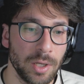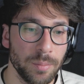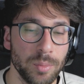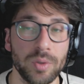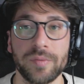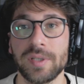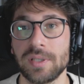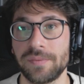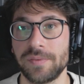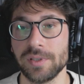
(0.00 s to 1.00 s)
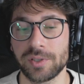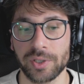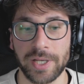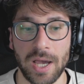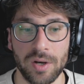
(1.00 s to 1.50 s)
moving the filter
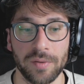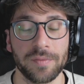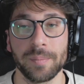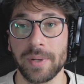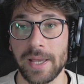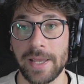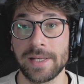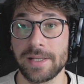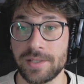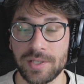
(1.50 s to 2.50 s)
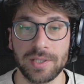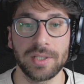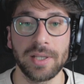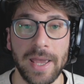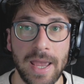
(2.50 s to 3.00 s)
cutoff, and I
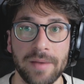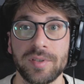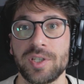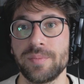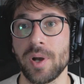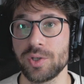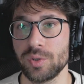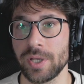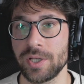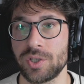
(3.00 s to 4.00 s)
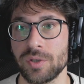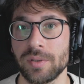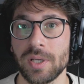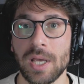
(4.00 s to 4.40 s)
still have this modulation,